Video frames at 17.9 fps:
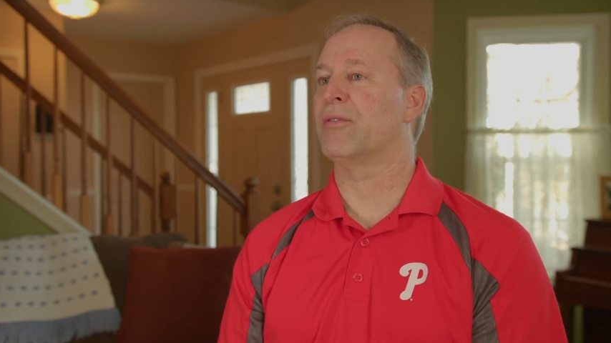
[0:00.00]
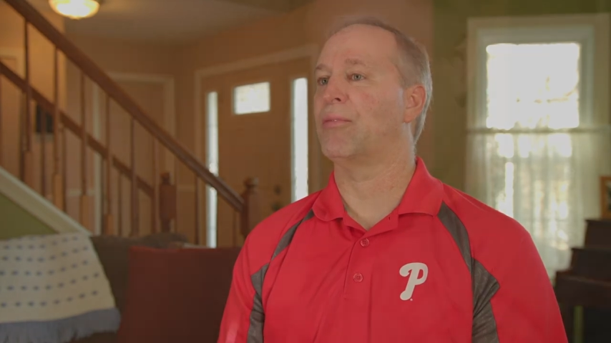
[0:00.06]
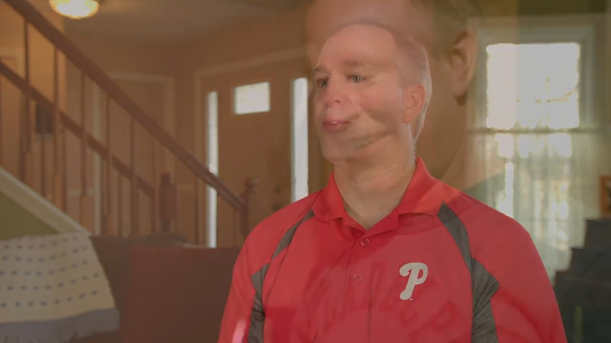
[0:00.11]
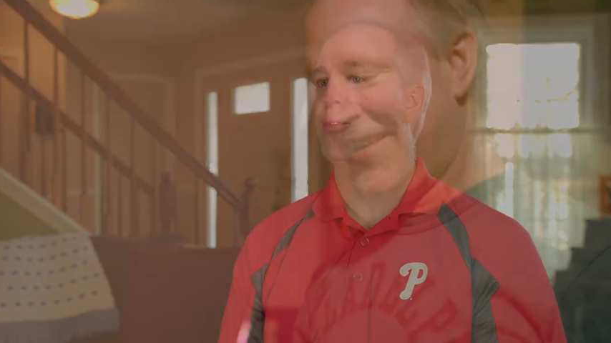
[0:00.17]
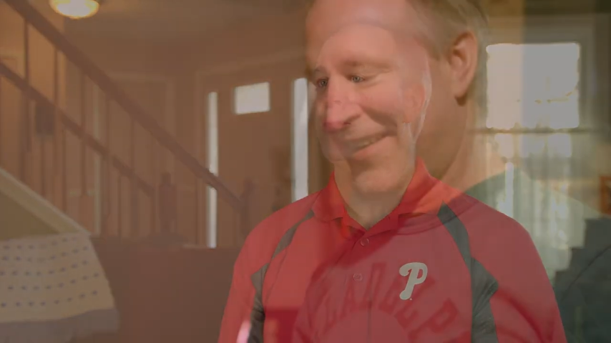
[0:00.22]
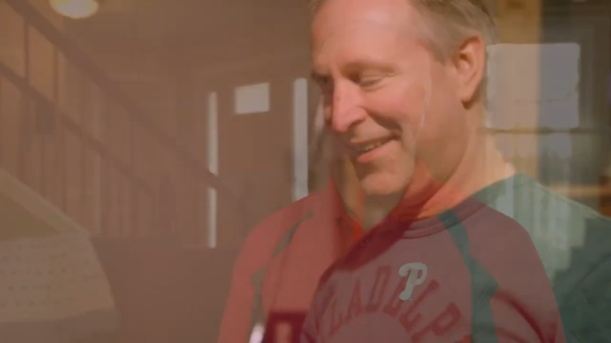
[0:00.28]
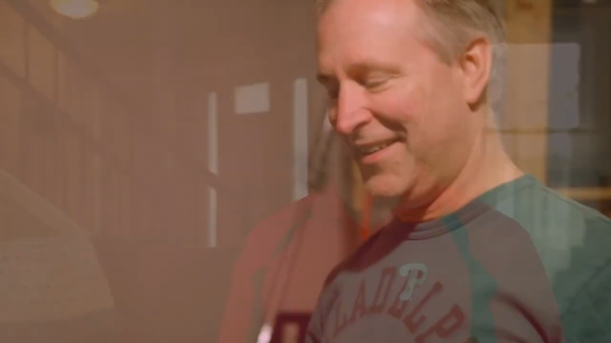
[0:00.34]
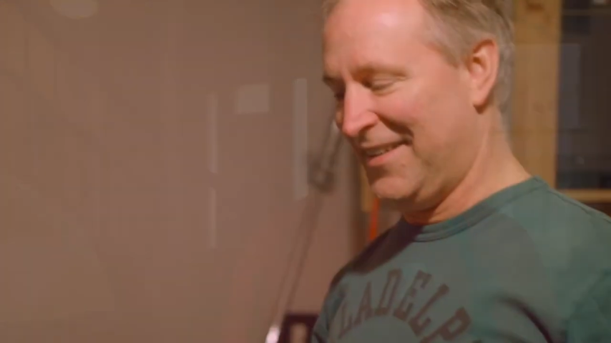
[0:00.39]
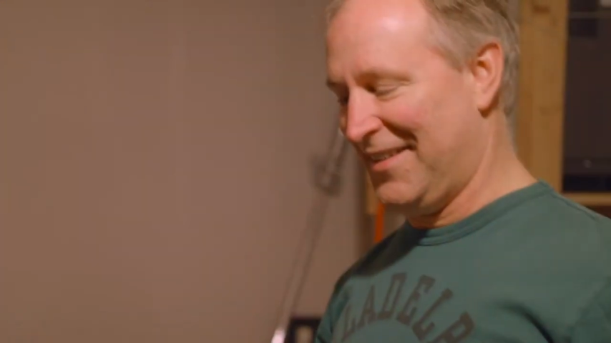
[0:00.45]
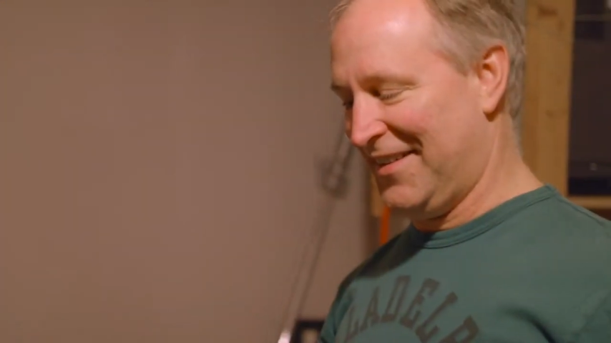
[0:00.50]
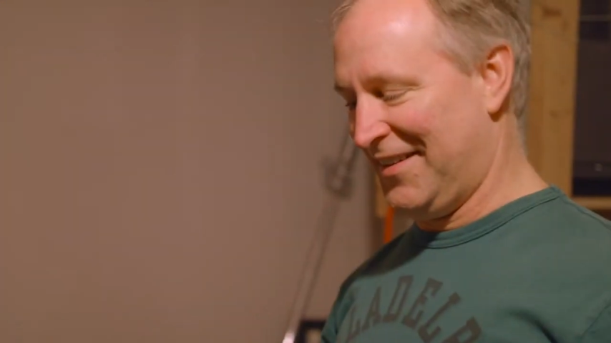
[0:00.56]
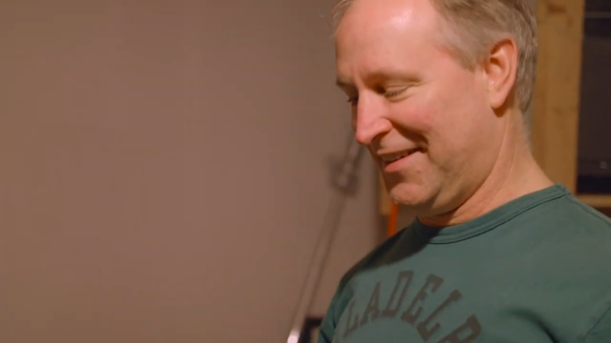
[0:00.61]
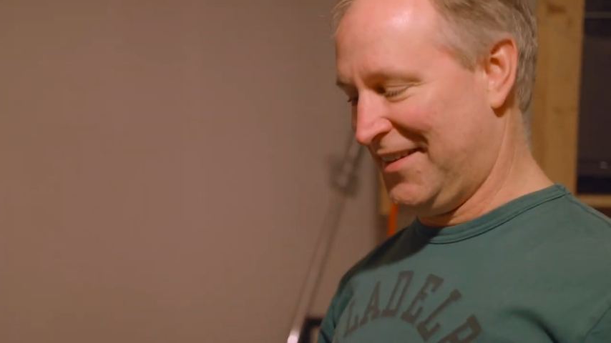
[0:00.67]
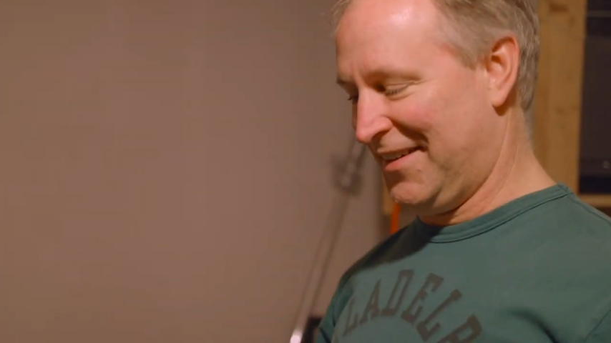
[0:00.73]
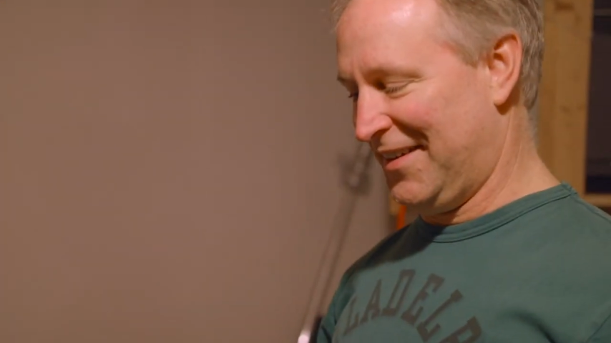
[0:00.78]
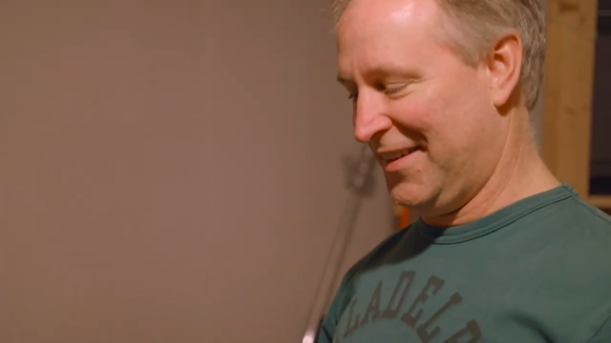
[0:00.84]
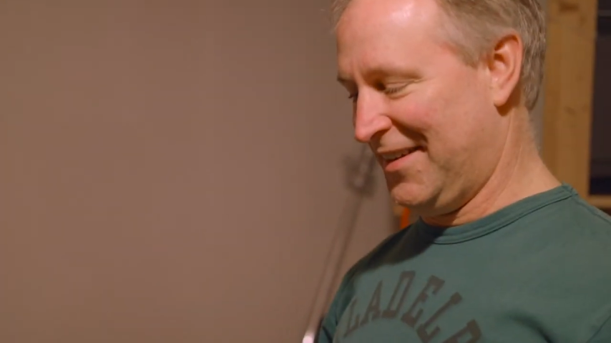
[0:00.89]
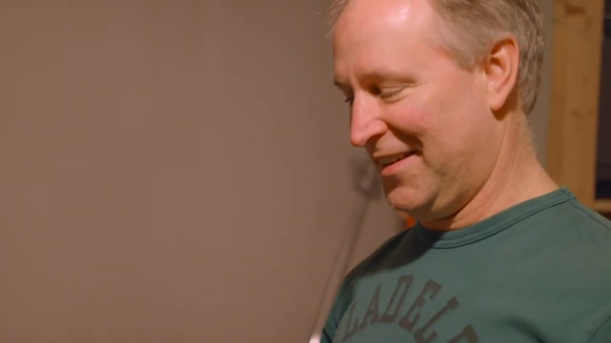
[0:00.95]
with my
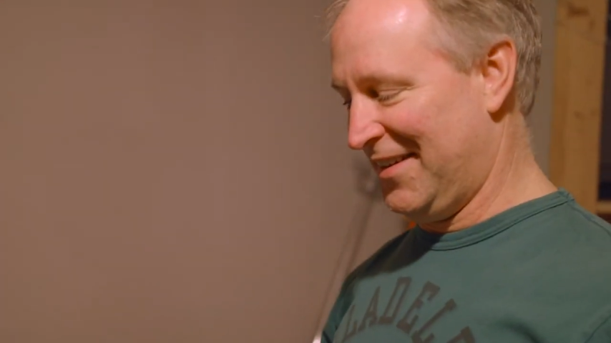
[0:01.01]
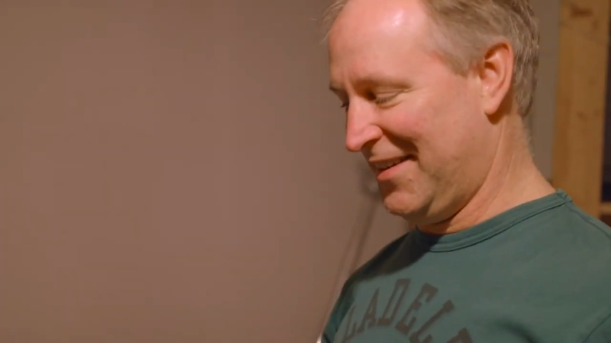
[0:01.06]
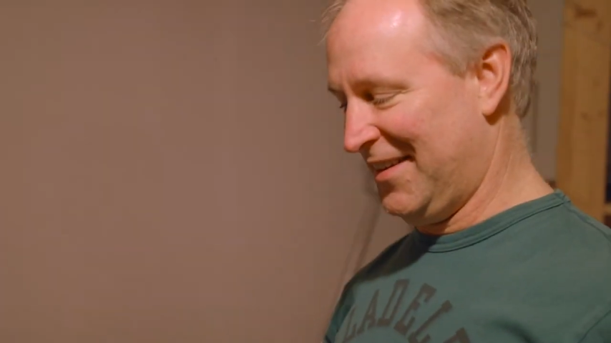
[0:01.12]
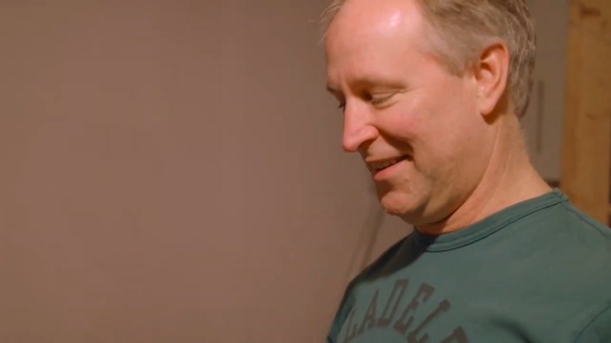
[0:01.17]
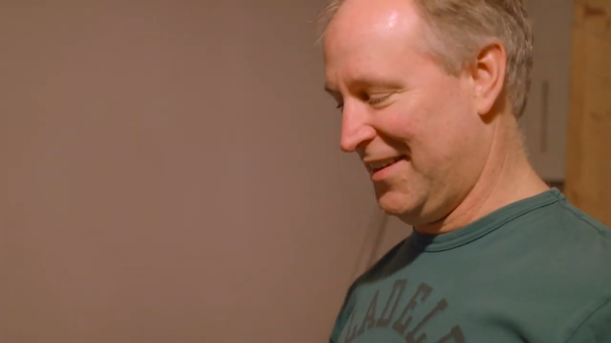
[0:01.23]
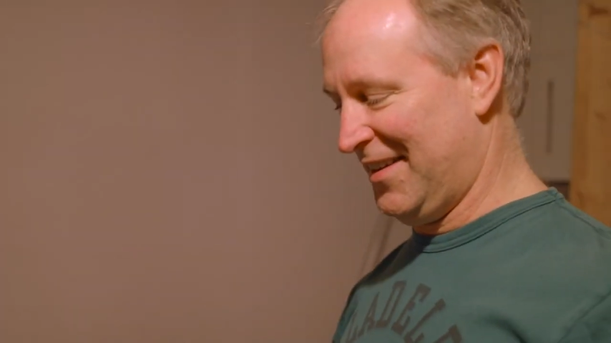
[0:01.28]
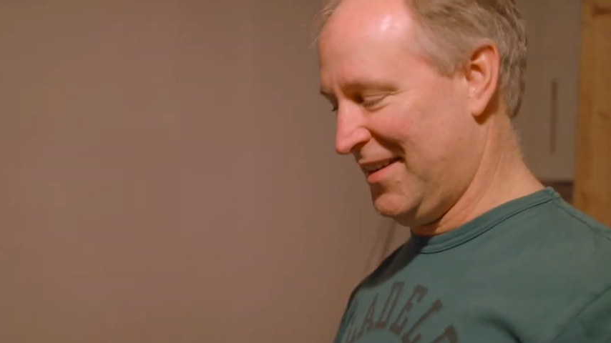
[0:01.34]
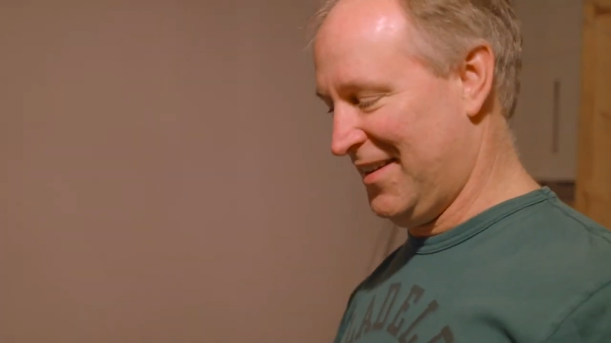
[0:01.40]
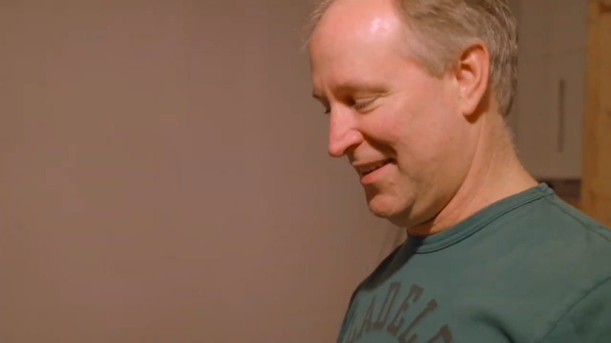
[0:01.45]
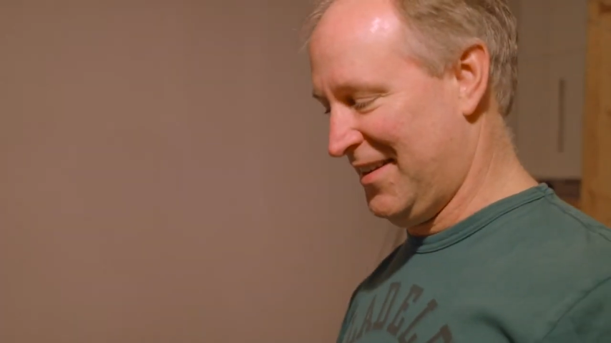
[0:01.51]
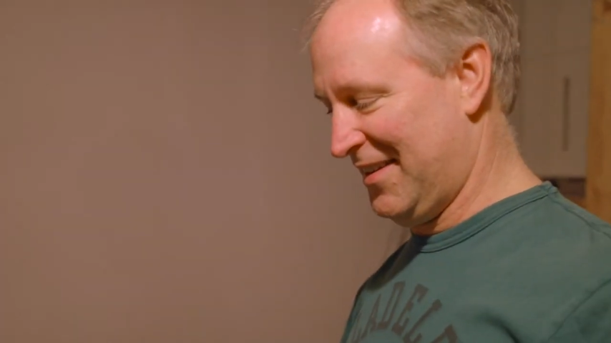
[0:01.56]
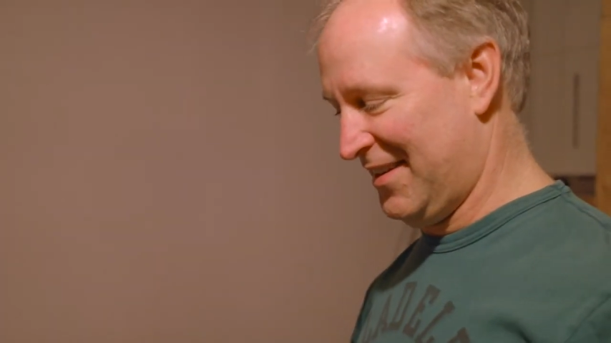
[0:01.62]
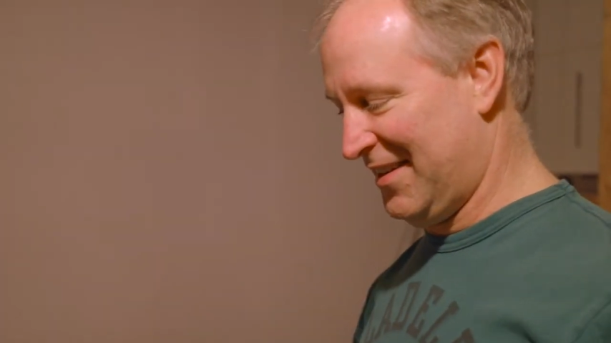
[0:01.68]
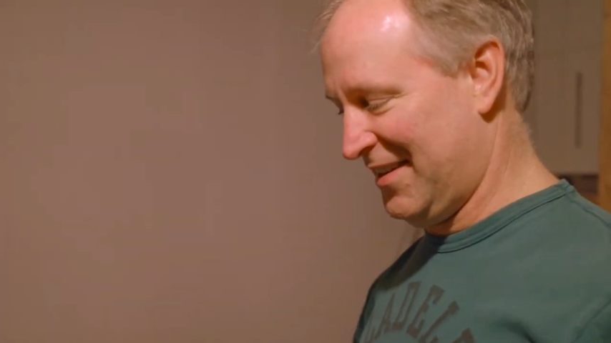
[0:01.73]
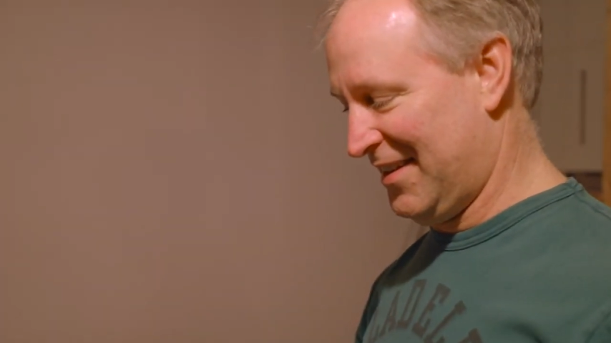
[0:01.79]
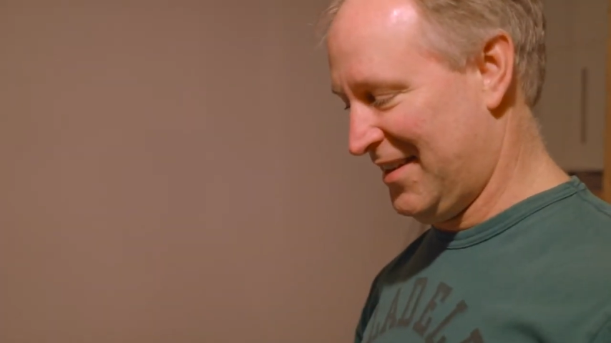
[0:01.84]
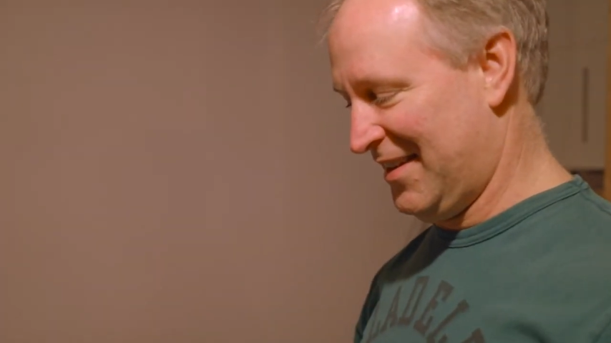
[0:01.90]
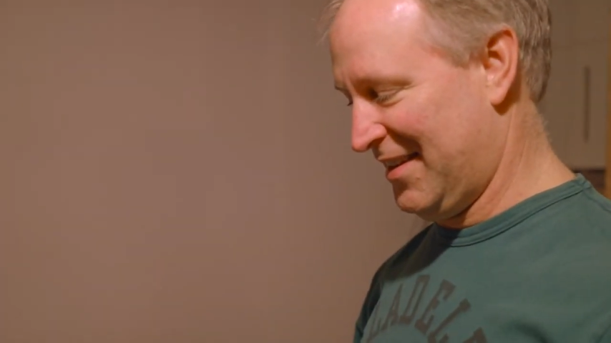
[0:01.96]
wife. My procedure at
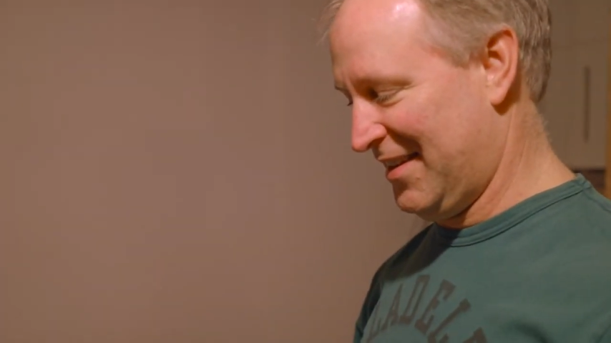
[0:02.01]
Reading